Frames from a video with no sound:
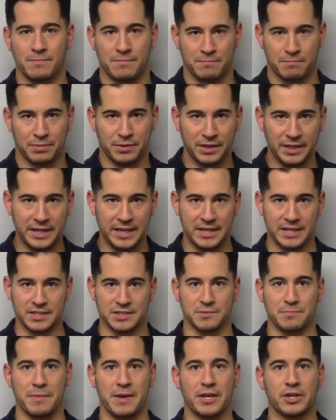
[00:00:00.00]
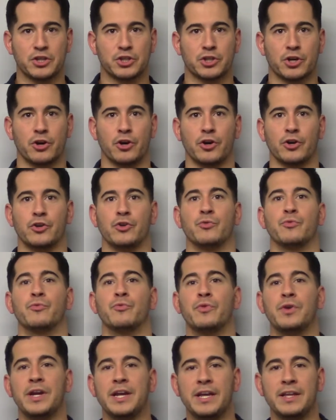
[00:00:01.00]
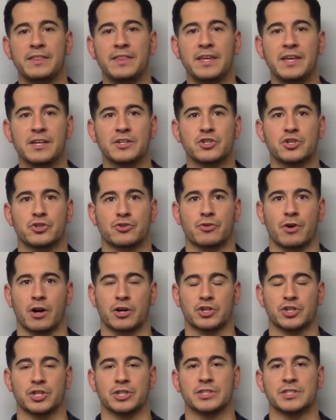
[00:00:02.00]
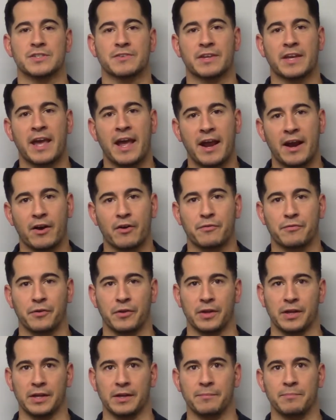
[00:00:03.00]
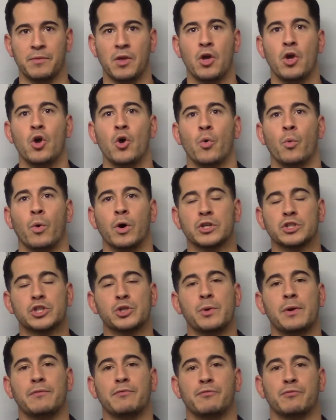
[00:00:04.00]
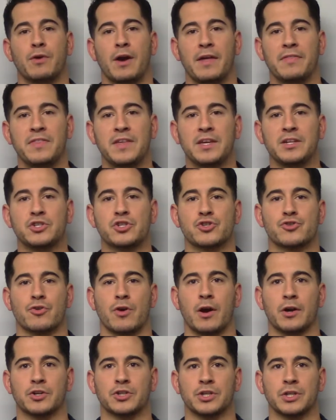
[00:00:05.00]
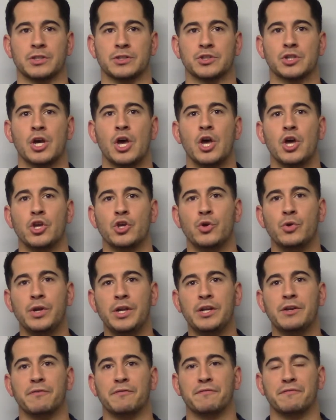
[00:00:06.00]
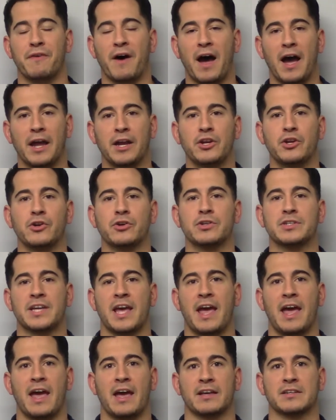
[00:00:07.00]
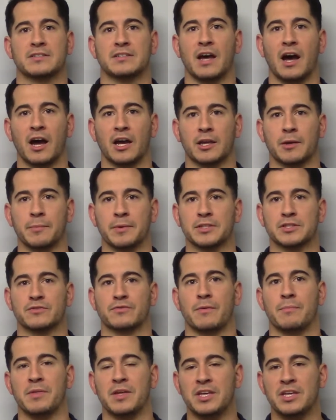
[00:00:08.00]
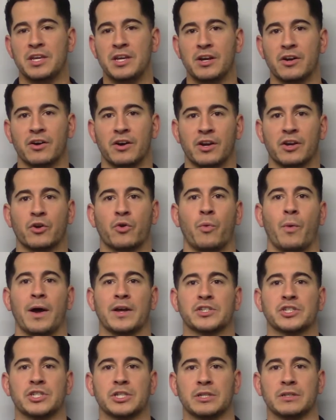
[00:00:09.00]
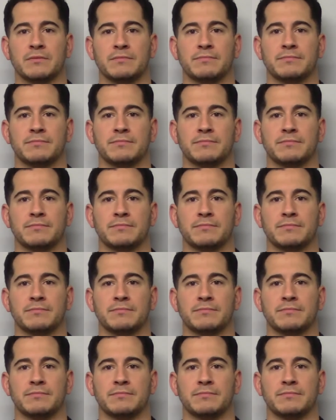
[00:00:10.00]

Please make sure you read the instructions carefully. Once you have read the instructions, you need to find your tax documents from the year in question.